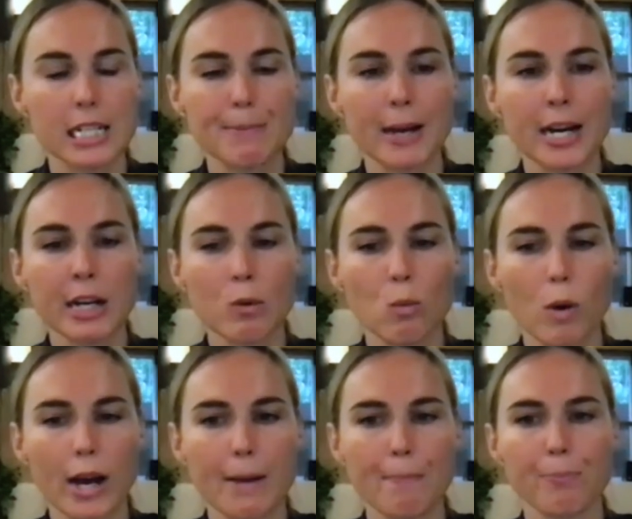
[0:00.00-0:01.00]
depending on
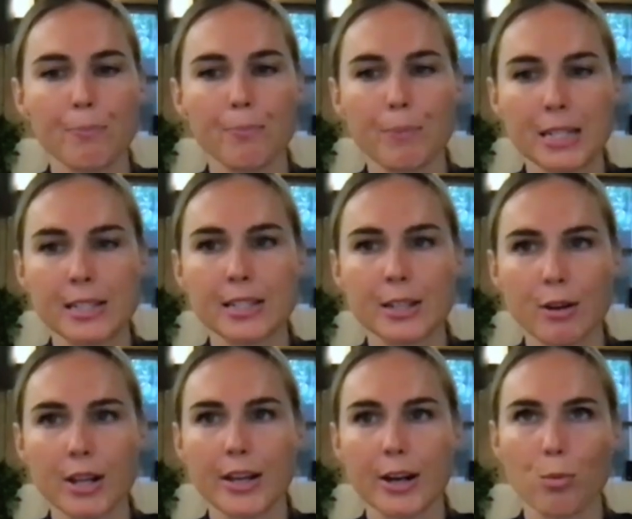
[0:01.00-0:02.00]
what business
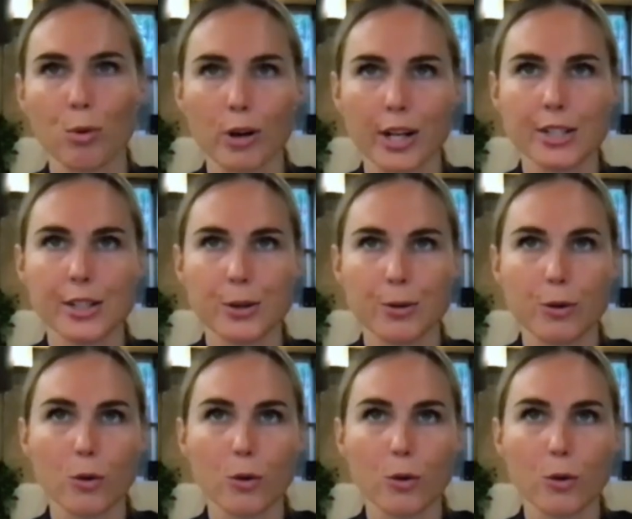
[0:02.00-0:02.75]
unit they report into,